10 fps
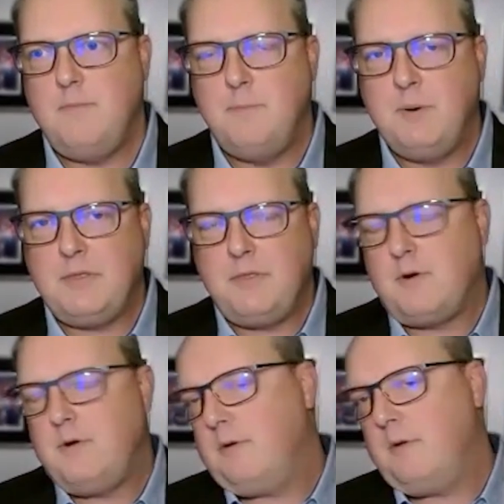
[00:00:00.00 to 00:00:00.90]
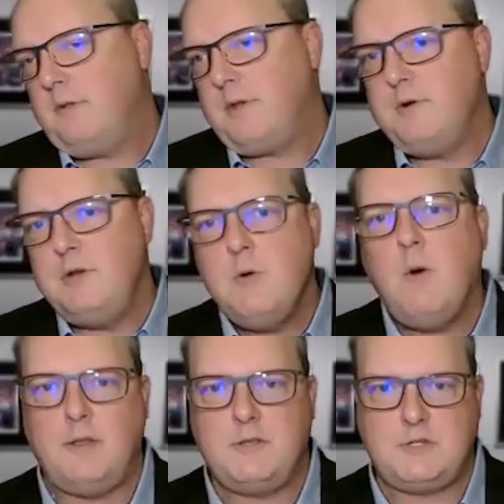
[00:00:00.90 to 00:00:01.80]
but they're
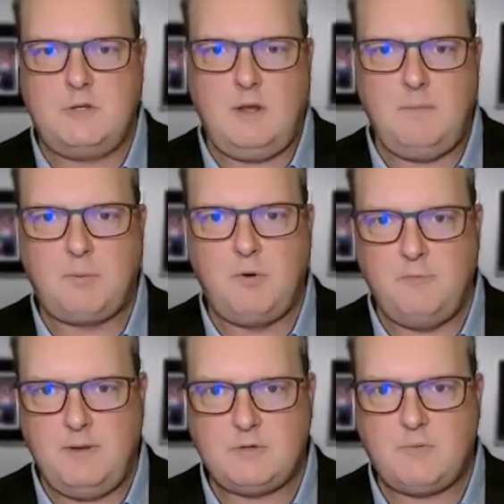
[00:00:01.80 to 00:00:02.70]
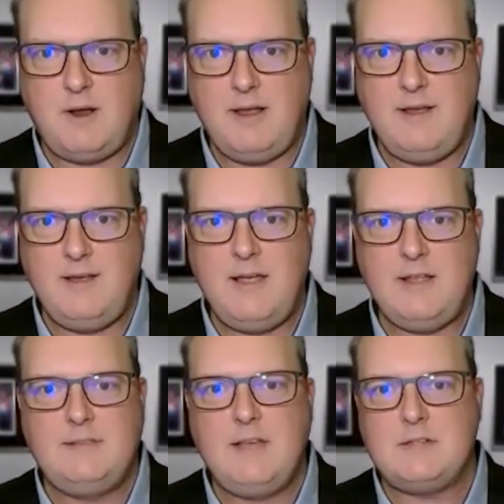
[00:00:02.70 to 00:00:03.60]
nuanced improvements, right?
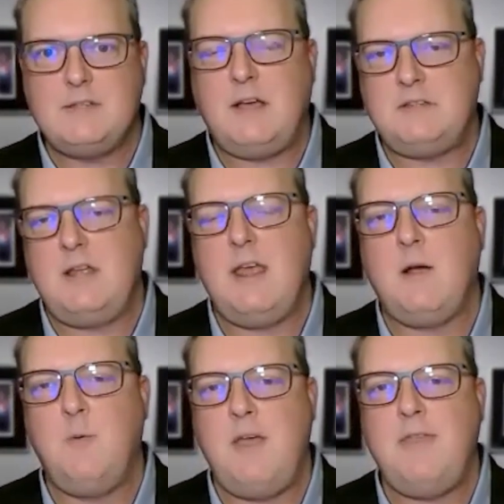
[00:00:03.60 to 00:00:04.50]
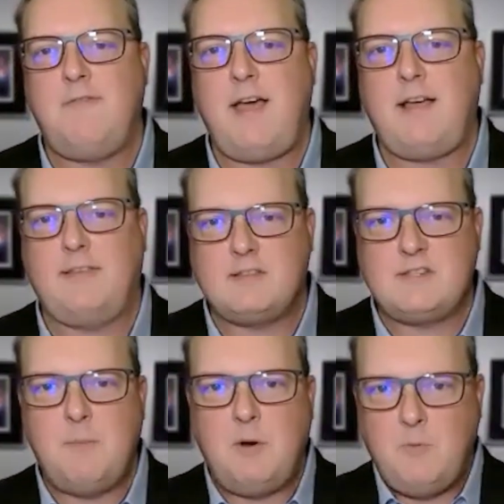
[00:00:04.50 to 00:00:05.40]
It does not take away the fact that
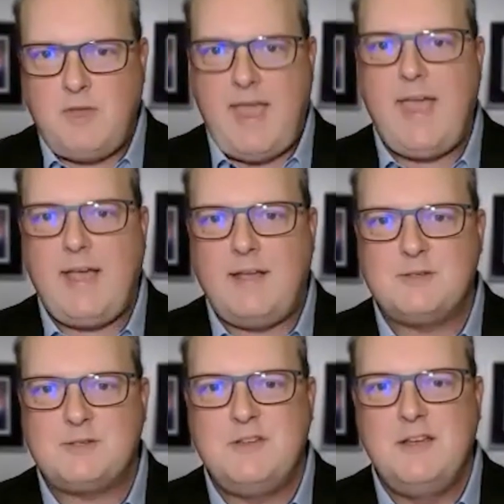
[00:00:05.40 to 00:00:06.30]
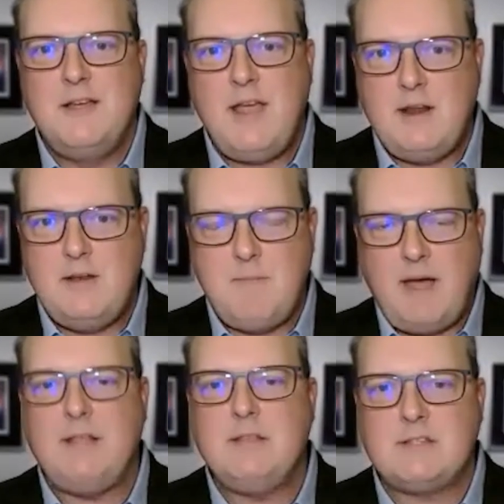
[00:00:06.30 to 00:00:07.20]
someone with hands and a
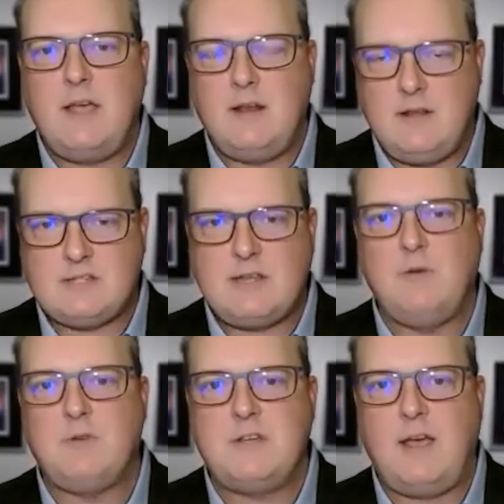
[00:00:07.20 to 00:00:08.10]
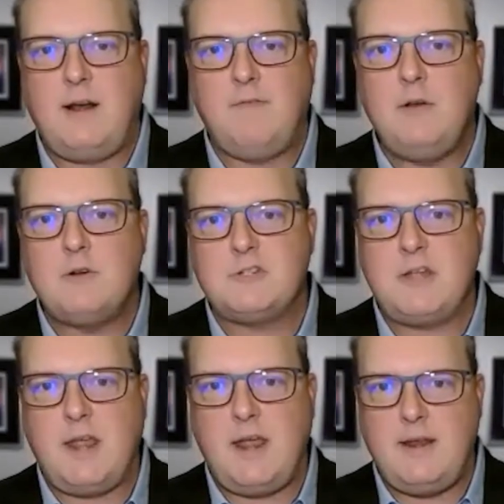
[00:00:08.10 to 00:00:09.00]
mindset and a skill set of
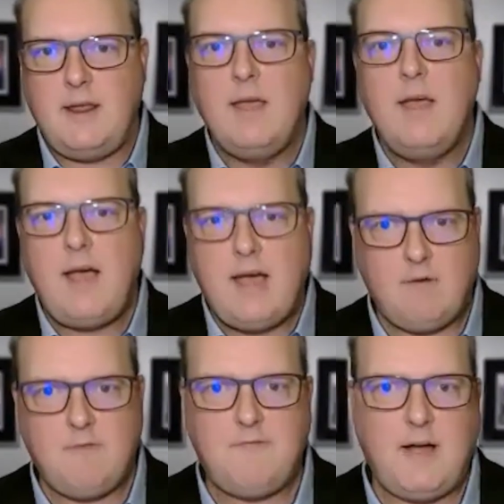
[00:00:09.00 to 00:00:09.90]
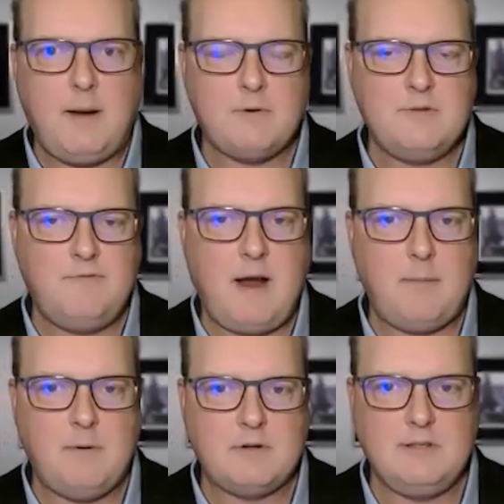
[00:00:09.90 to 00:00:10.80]
understanding how fibers and
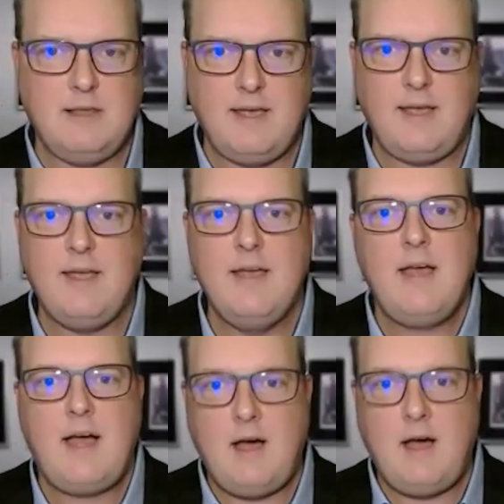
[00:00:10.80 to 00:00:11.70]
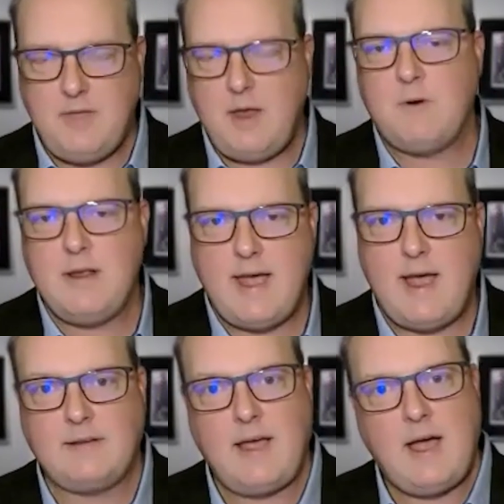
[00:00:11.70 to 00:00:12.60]
fabrics lay, how they
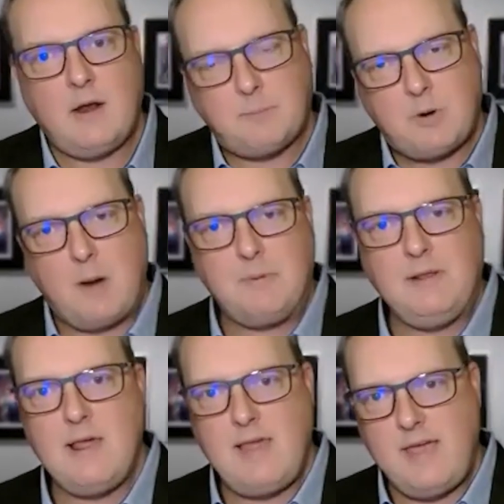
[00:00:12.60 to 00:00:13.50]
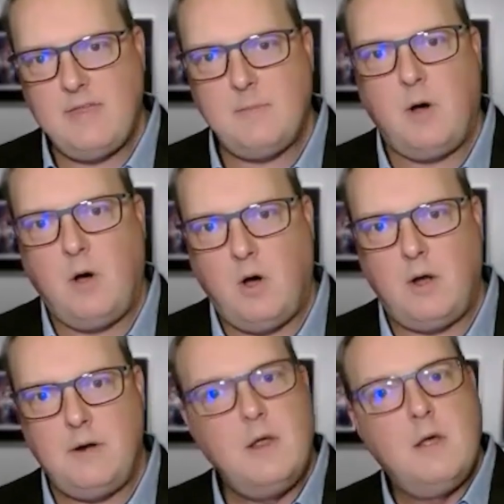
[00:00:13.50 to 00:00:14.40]
react, how to properly lay them
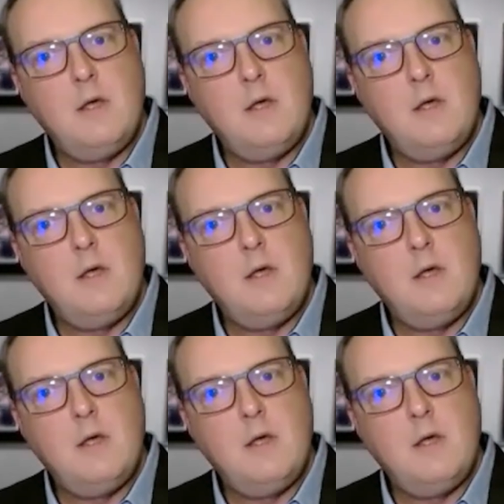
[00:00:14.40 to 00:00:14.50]
on